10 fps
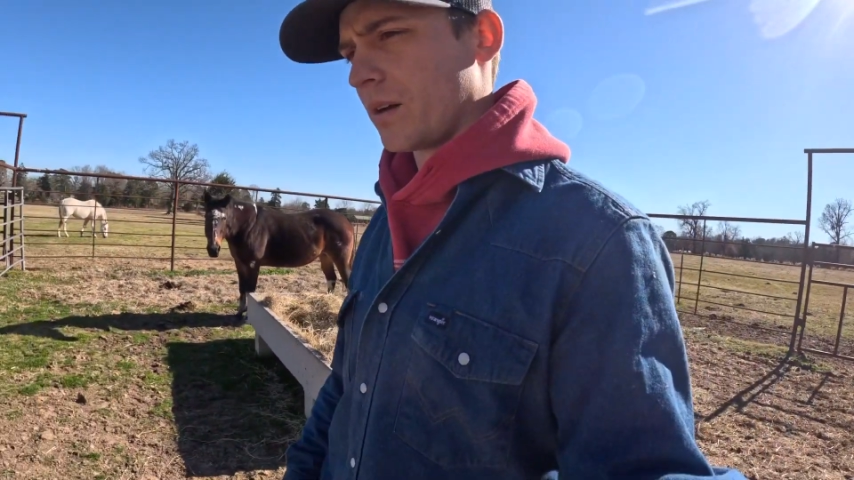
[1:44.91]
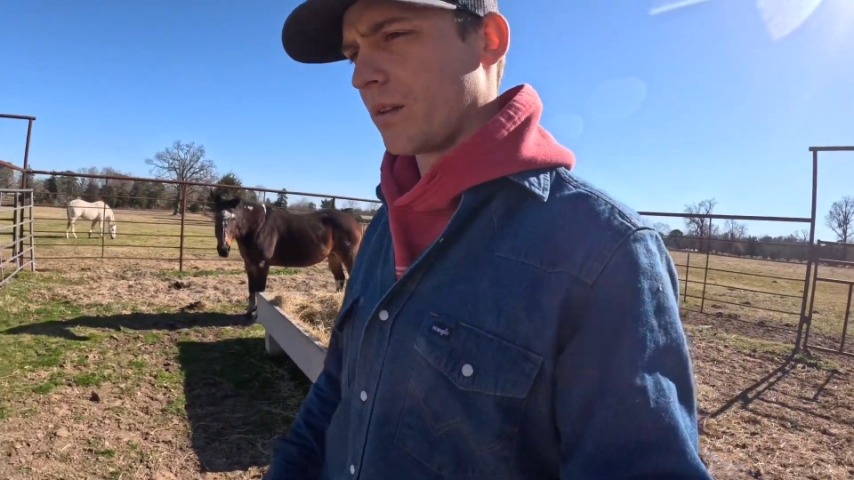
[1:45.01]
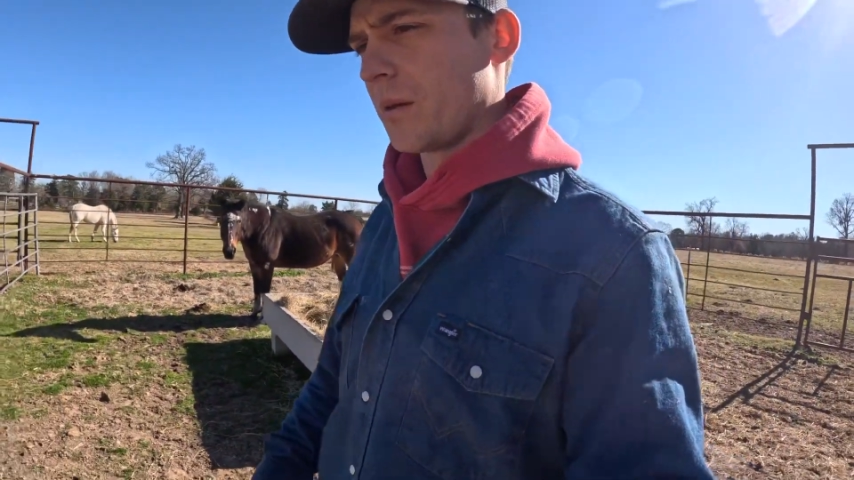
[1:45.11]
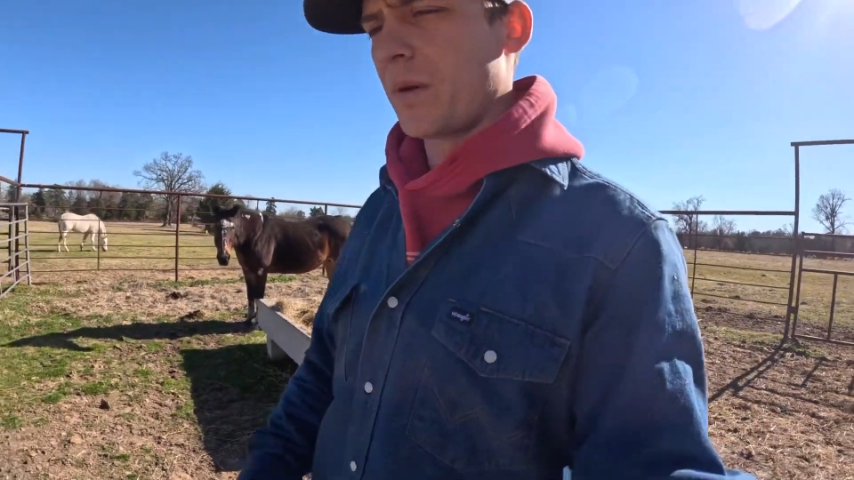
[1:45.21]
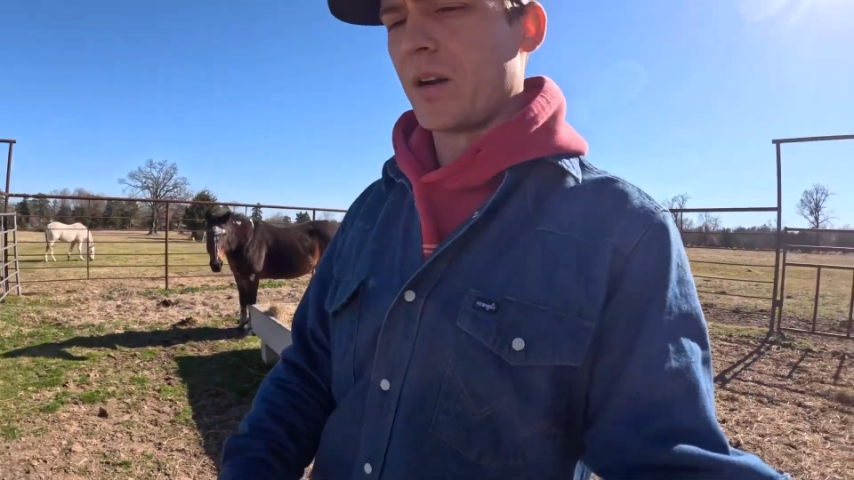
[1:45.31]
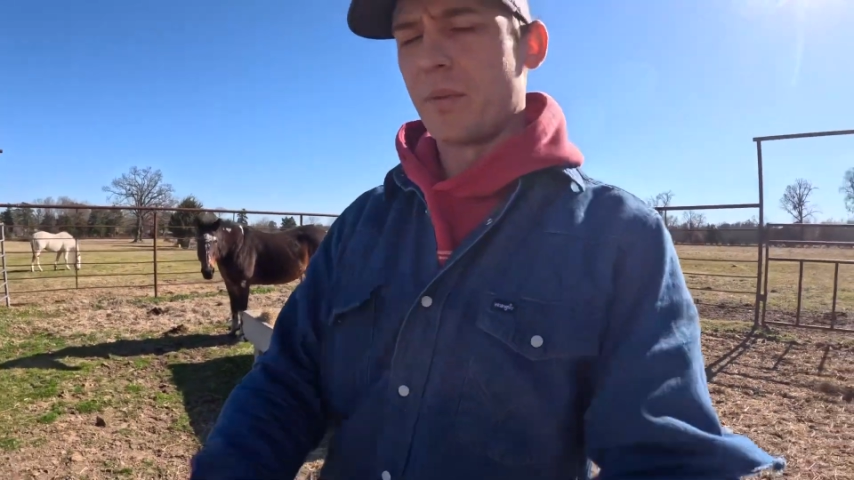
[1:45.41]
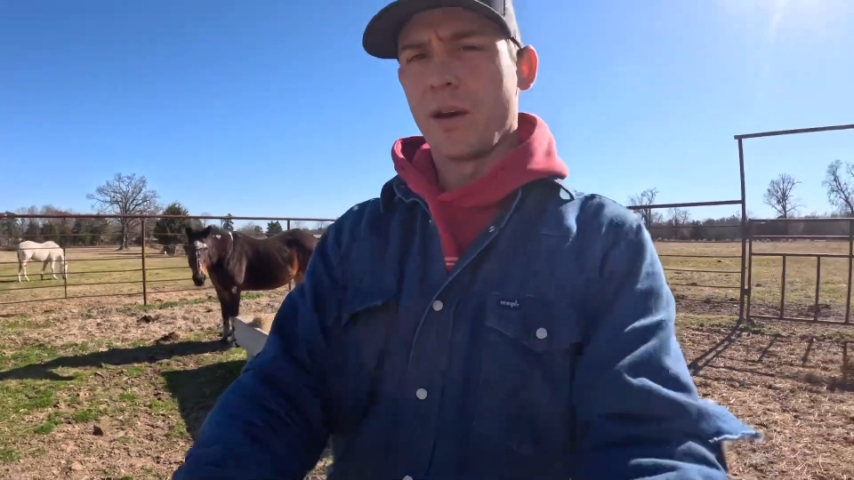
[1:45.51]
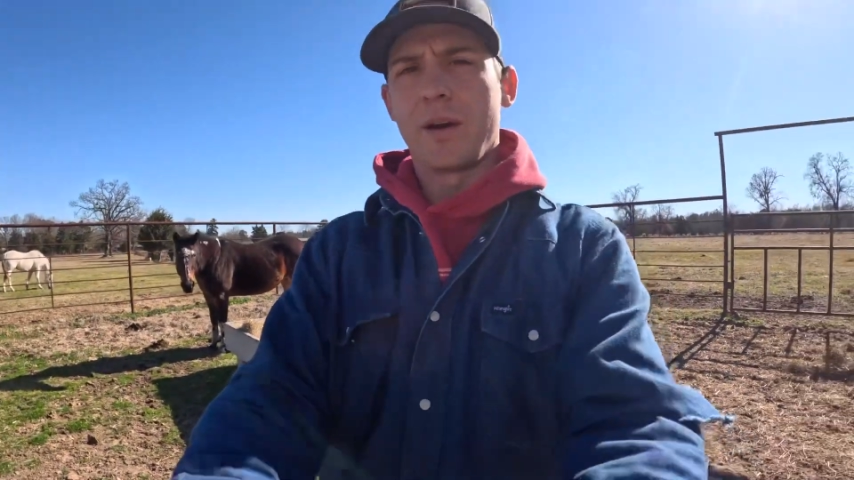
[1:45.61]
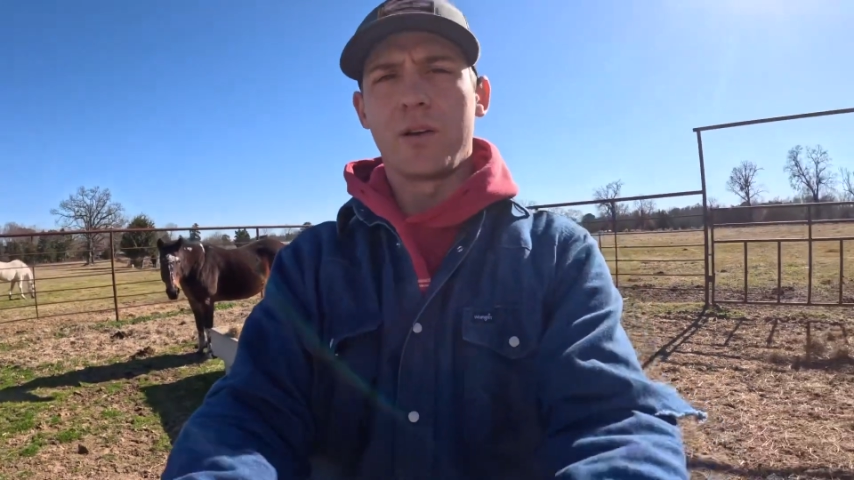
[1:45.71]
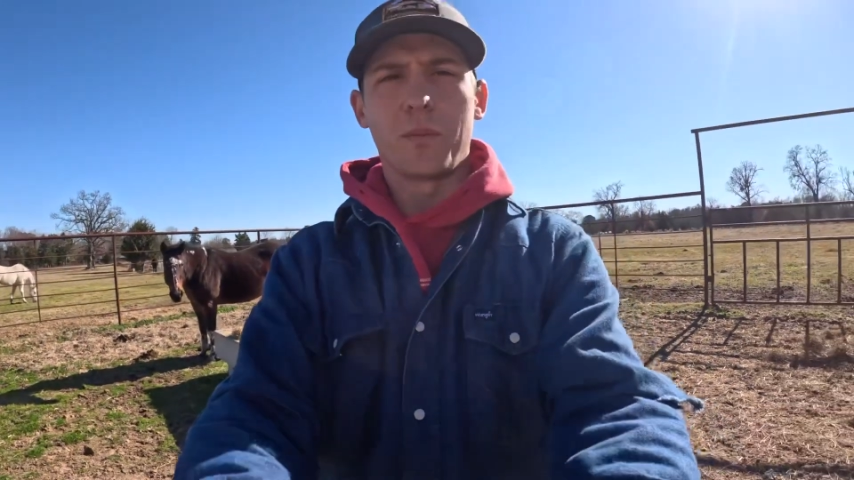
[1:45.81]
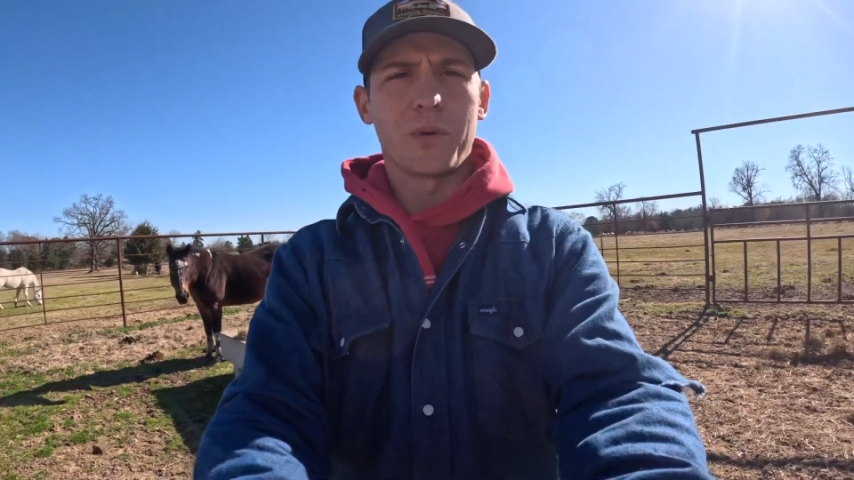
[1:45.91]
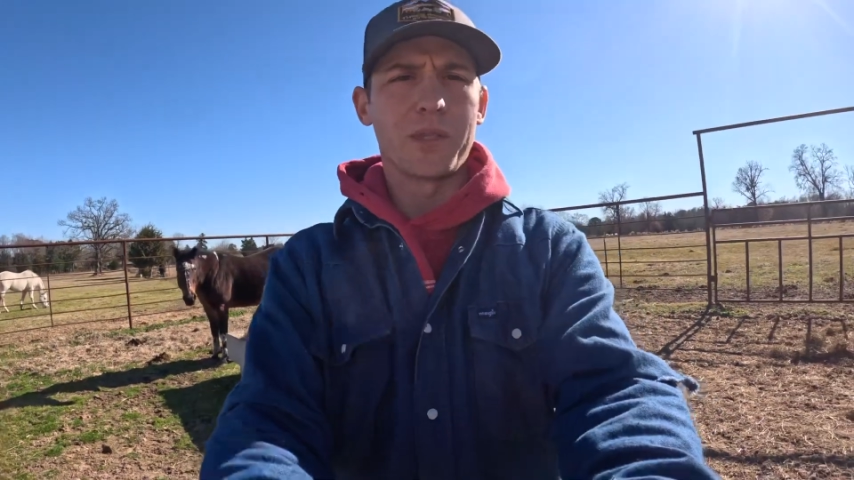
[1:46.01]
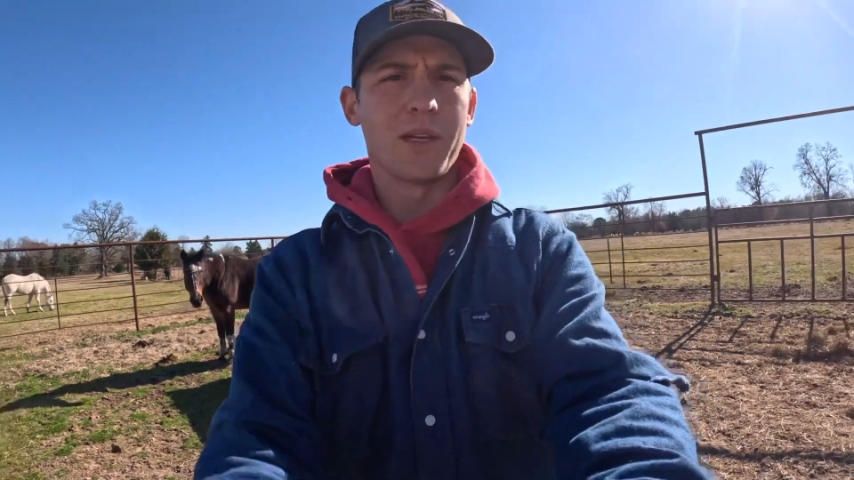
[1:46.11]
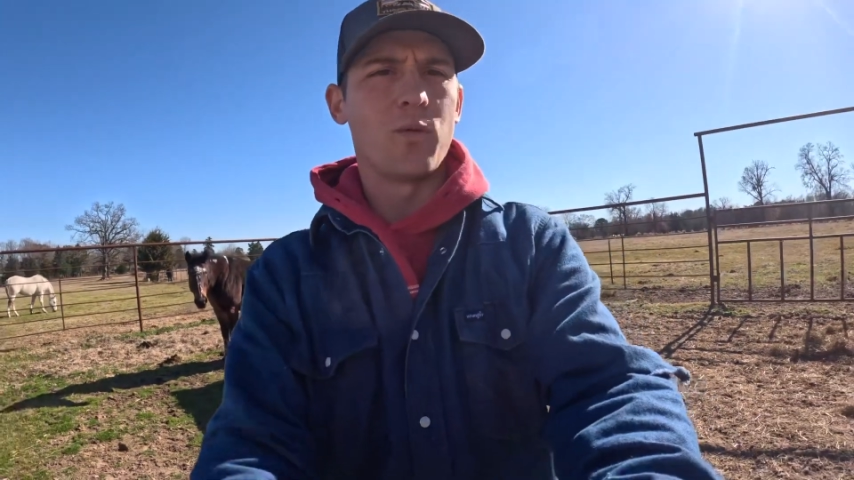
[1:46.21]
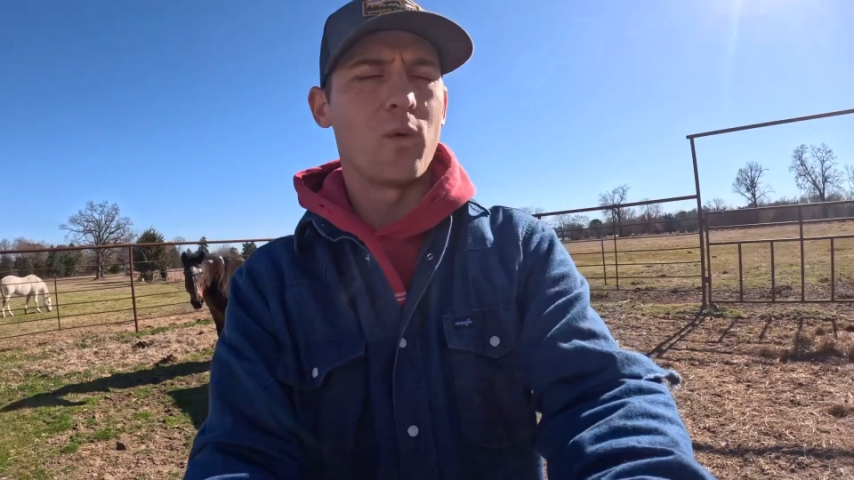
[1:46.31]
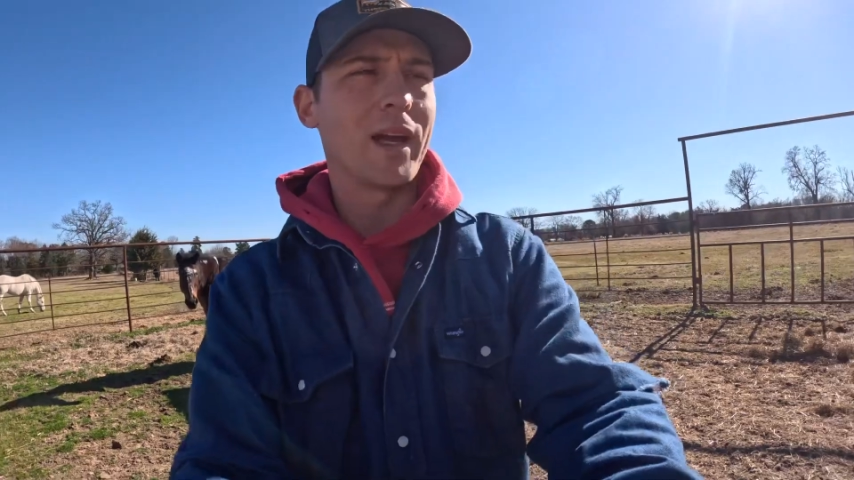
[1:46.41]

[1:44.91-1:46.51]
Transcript: and they may not be 100%